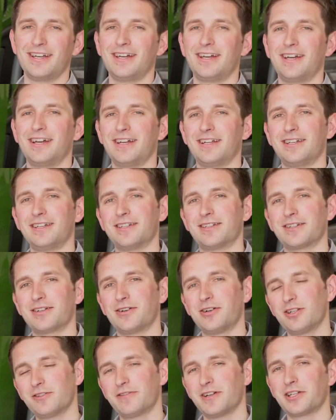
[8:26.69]
and
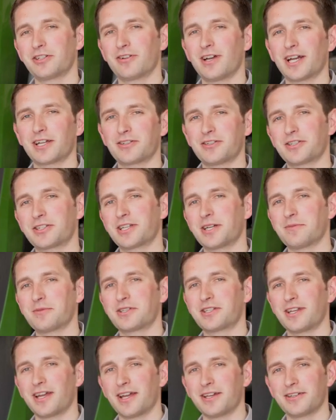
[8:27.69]
all Fendt tractors come
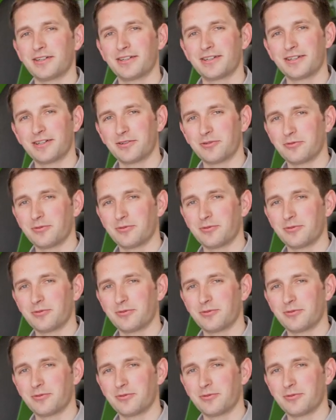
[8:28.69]
standard